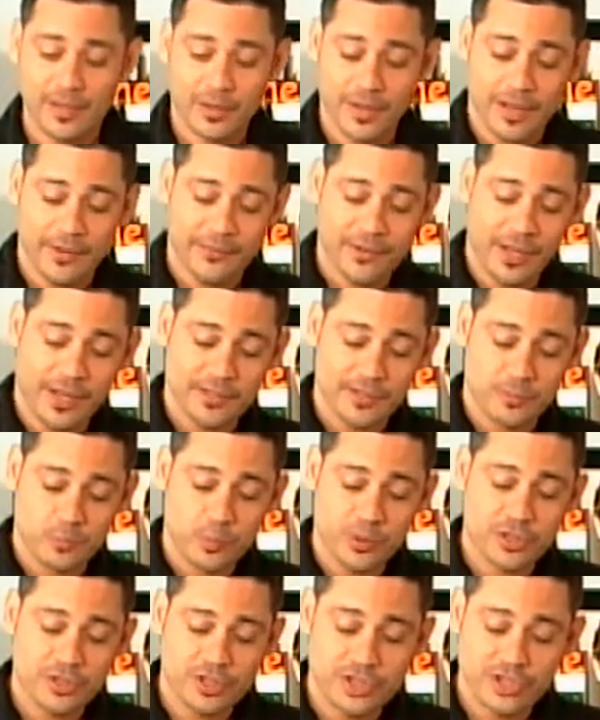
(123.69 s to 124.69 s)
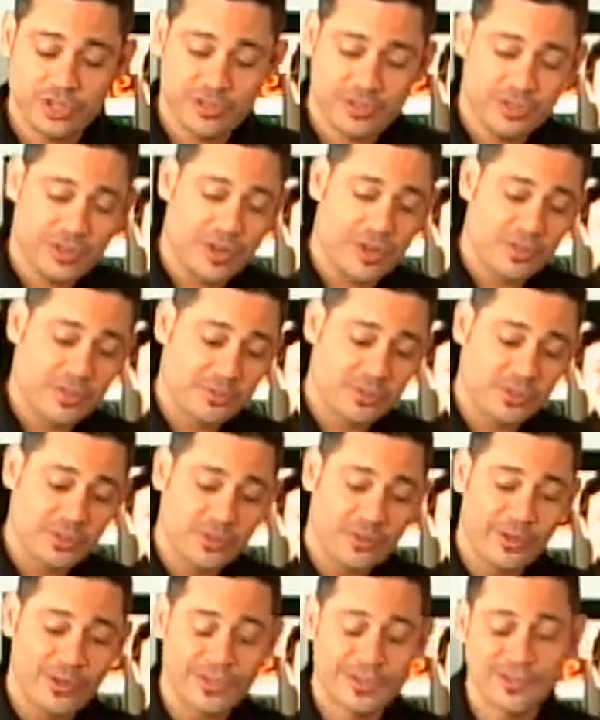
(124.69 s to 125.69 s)
I've got some Worcestershire sauce, some
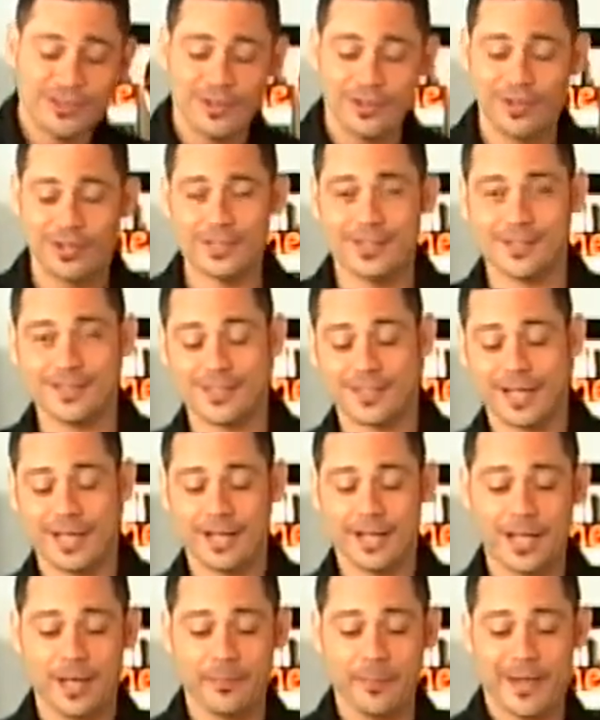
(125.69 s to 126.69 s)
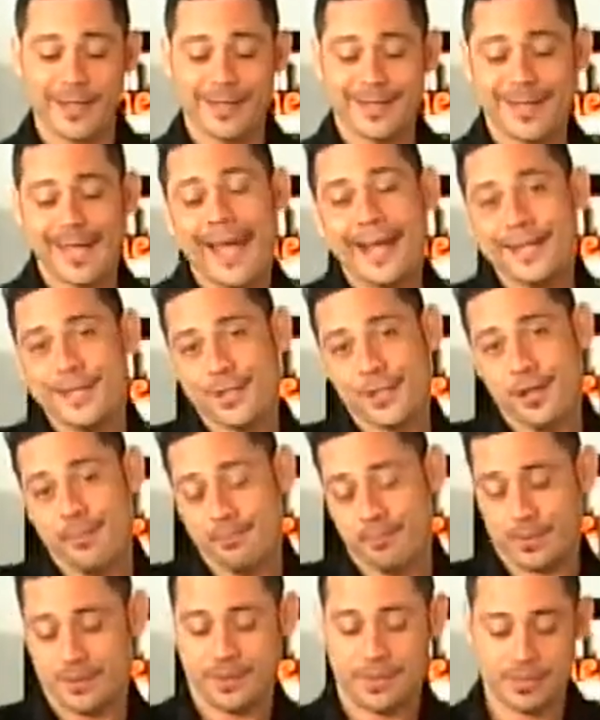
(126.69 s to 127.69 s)
soy sauce. I got my
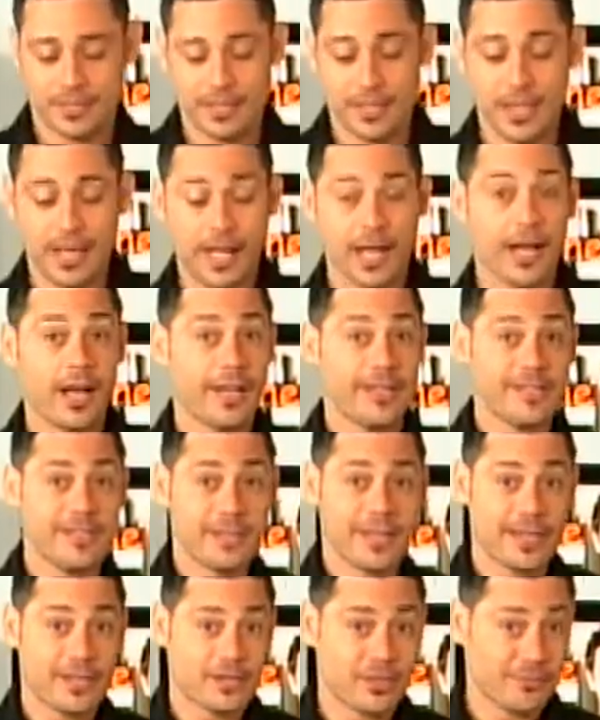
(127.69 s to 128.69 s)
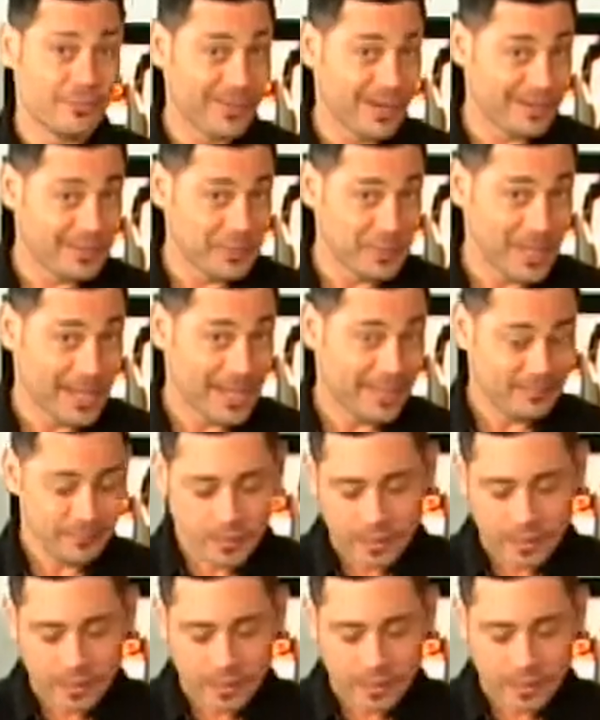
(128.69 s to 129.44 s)
ketchup, Heinz ketchup, by the way.